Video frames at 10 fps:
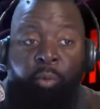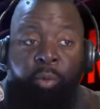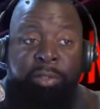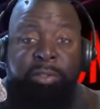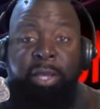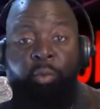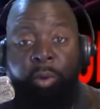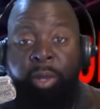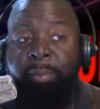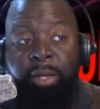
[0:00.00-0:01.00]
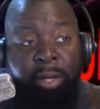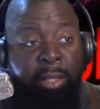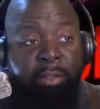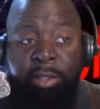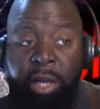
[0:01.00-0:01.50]
where he say women and their
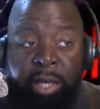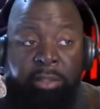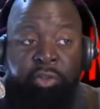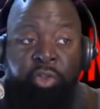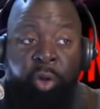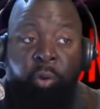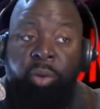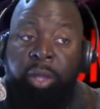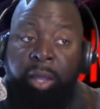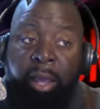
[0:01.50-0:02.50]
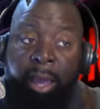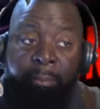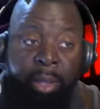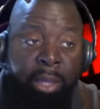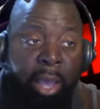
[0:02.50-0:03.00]
sons, I
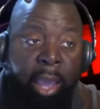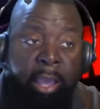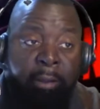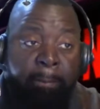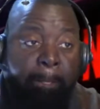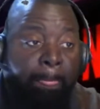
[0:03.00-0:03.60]
mean, hey,